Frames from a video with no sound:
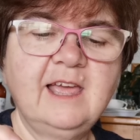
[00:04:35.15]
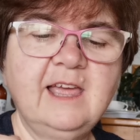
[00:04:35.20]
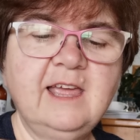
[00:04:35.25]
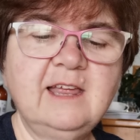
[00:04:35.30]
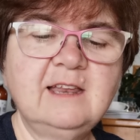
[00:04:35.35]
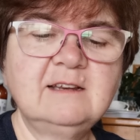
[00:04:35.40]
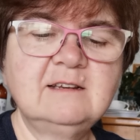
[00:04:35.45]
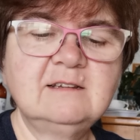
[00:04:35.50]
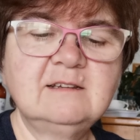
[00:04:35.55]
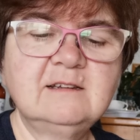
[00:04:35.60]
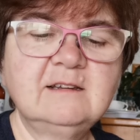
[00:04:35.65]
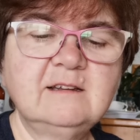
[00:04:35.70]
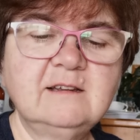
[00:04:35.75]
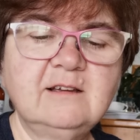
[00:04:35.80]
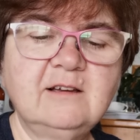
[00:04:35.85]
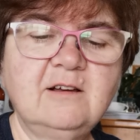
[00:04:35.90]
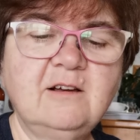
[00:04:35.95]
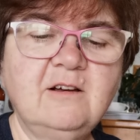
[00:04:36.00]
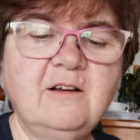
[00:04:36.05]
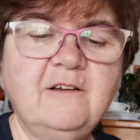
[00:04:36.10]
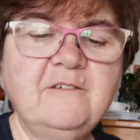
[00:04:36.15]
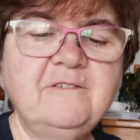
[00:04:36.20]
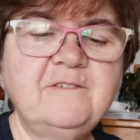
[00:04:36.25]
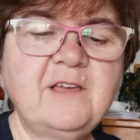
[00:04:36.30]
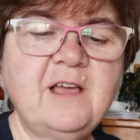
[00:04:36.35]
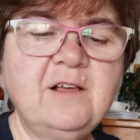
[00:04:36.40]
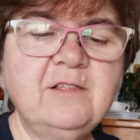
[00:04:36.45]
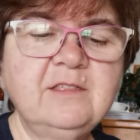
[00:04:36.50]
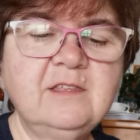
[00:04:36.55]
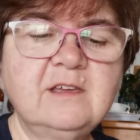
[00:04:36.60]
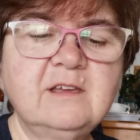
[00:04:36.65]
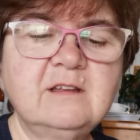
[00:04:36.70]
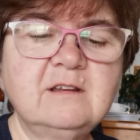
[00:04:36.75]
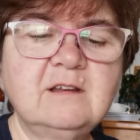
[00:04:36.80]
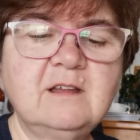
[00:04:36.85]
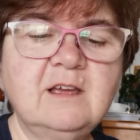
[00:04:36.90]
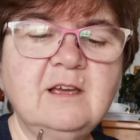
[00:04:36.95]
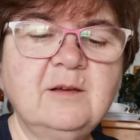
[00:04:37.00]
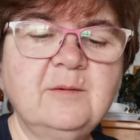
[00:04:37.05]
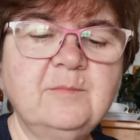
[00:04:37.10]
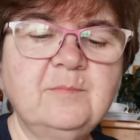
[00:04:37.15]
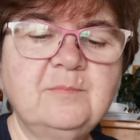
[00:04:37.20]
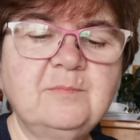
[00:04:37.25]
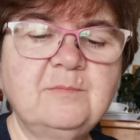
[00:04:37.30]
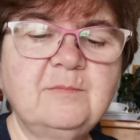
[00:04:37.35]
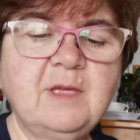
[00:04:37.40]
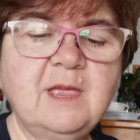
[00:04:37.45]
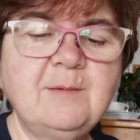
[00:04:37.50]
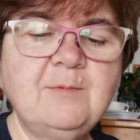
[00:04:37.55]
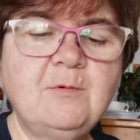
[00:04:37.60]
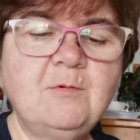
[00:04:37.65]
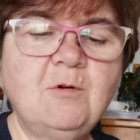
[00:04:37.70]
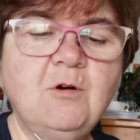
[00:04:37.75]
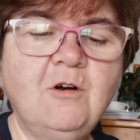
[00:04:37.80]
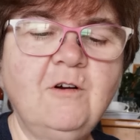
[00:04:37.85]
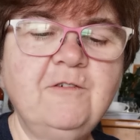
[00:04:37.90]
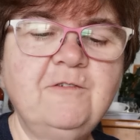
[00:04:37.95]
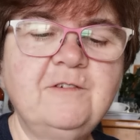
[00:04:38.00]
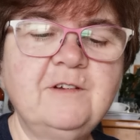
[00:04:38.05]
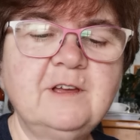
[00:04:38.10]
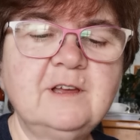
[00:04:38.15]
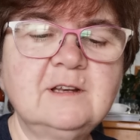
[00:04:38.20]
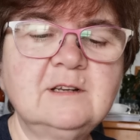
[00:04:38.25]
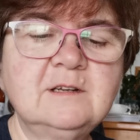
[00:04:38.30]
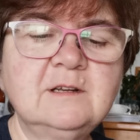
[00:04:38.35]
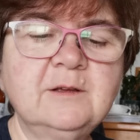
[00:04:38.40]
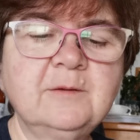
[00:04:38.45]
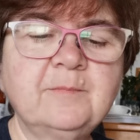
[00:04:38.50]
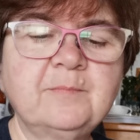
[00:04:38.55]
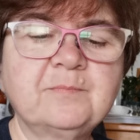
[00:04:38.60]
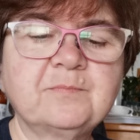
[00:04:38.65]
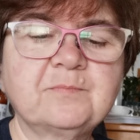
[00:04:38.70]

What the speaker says: And I found that people often,